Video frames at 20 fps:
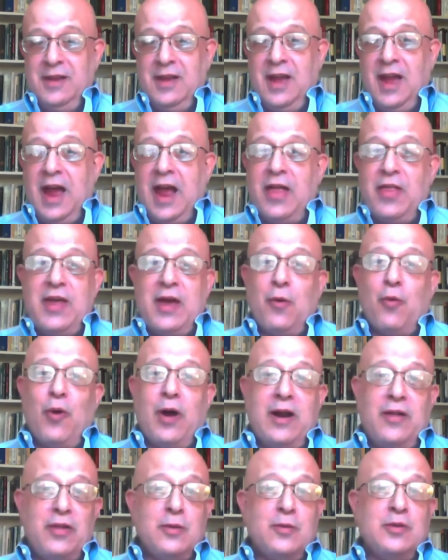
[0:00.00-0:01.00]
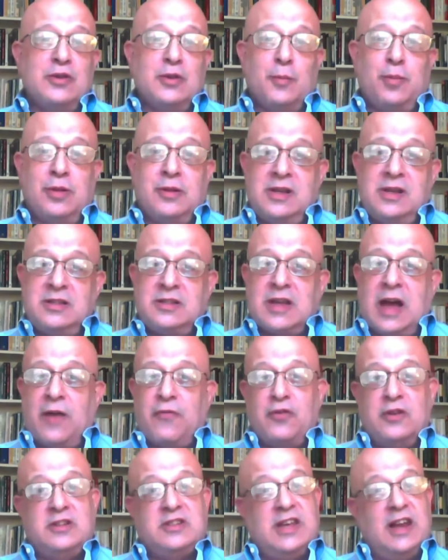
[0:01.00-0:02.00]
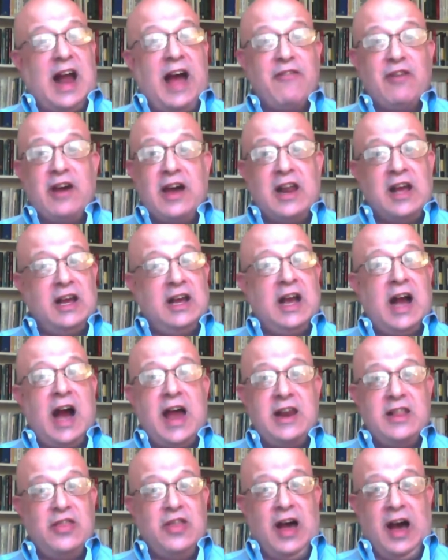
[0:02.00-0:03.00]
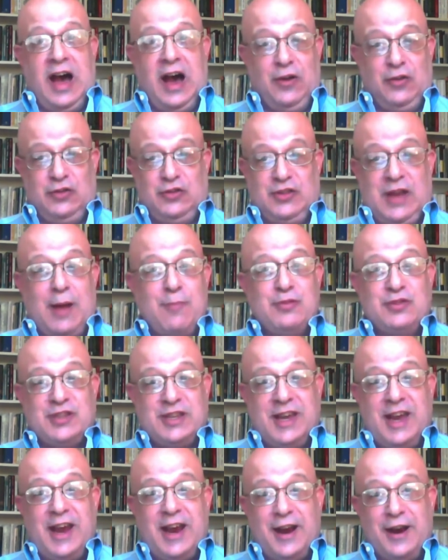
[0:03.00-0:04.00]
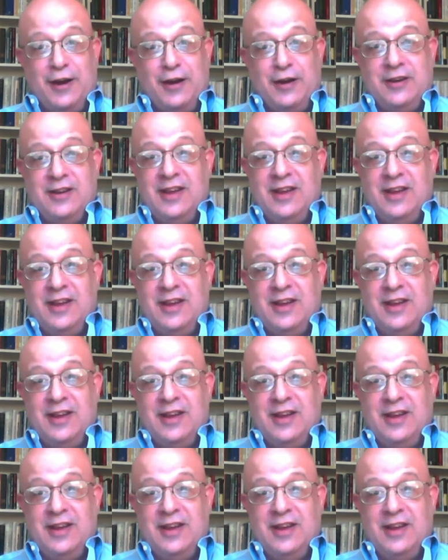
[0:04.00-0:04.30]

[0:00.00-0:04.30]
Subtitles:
And then one of them was a police officer. He said, I've got a gun in the house. I'm scared.